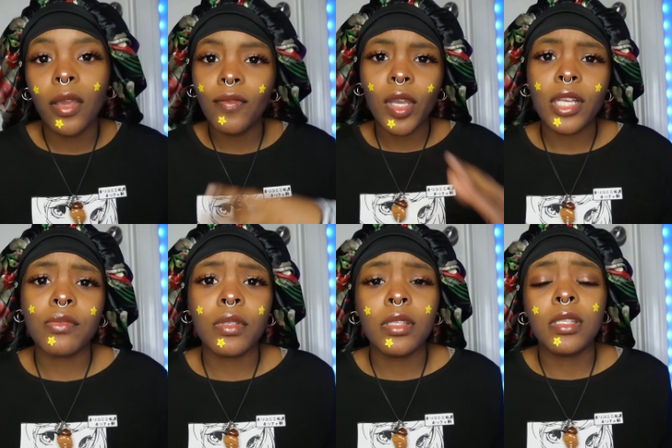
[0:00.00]
If you guys
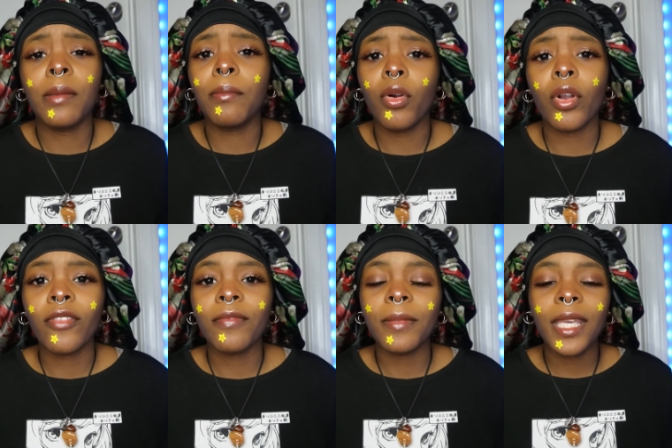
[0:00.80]
want to see more
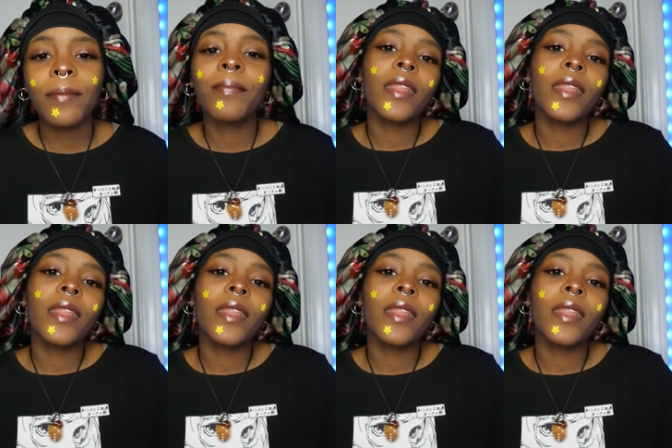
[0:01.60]
of me,